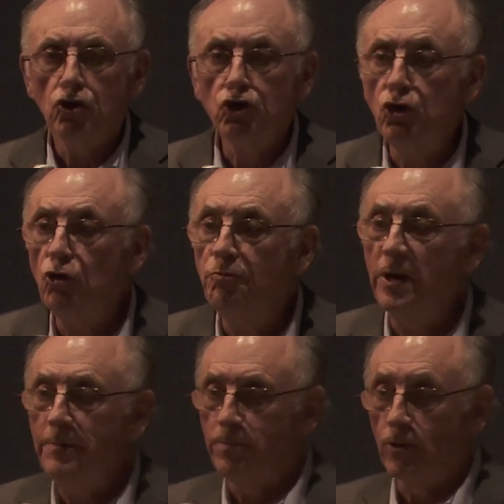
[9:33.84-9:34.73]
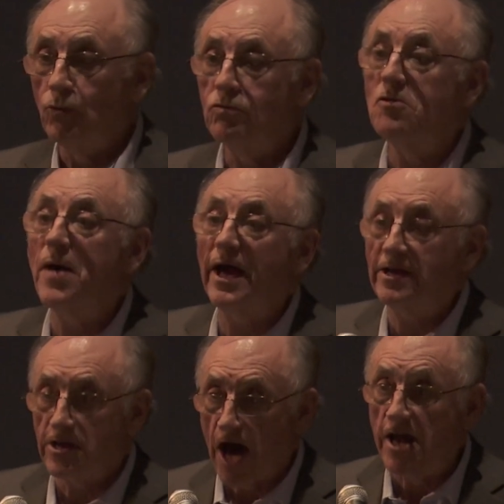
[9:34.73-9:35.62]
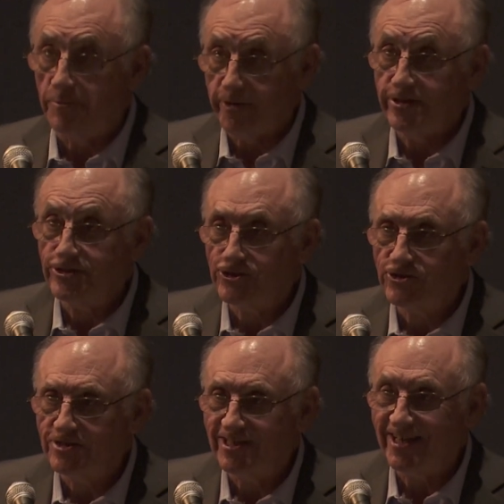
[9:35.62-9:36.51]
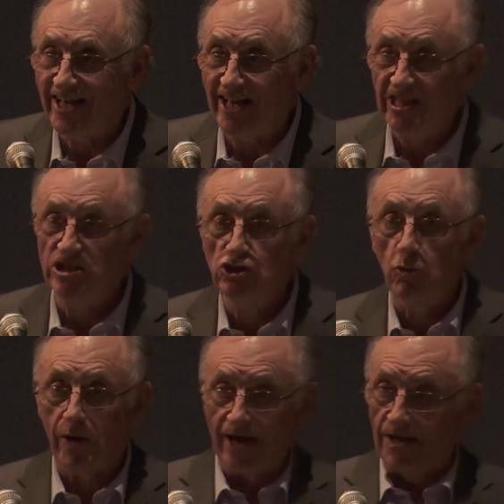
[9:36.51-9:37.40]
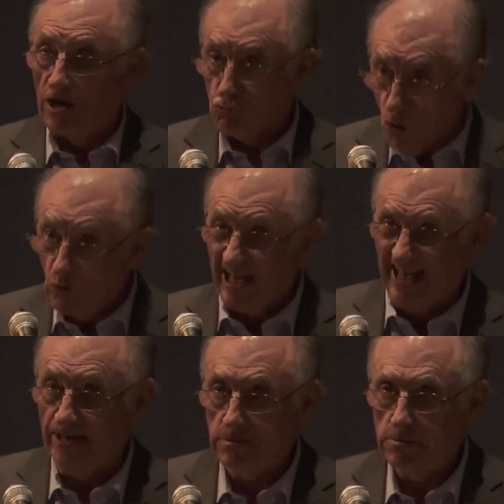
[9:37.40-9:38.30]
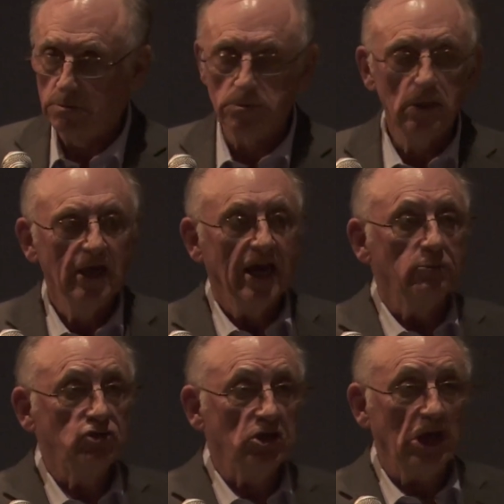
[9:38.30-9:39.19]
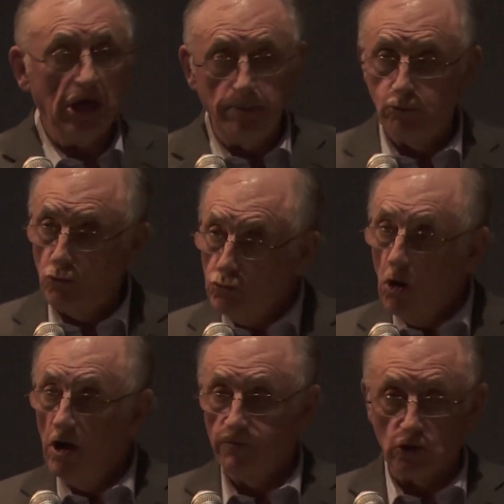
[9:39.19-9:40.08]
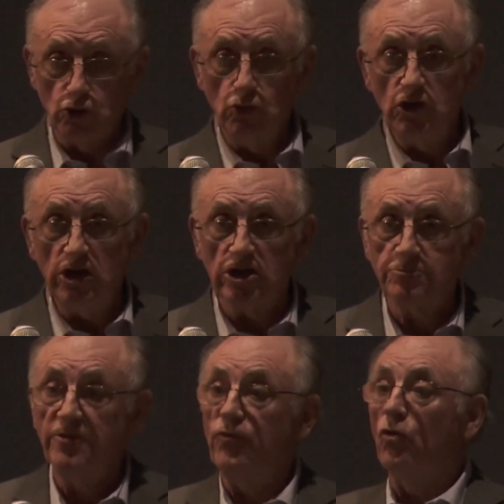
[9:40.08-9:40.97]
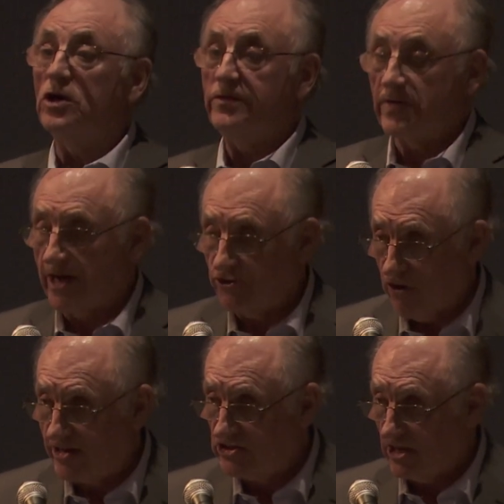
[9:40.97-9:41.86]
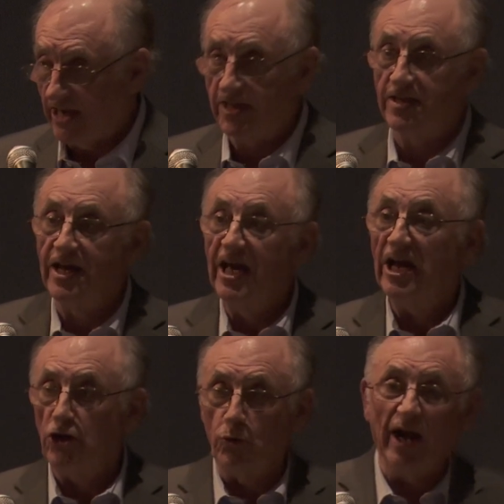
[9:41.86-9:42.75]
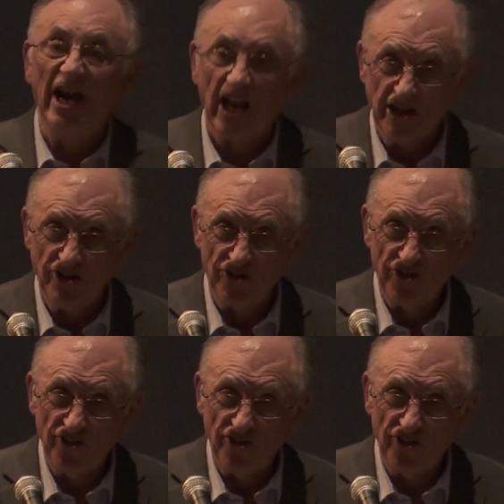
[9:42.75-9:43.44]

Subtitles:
2 people who remain anonymous in Israel wrote it. It was in Hebrew for 2 years before it even got translated into English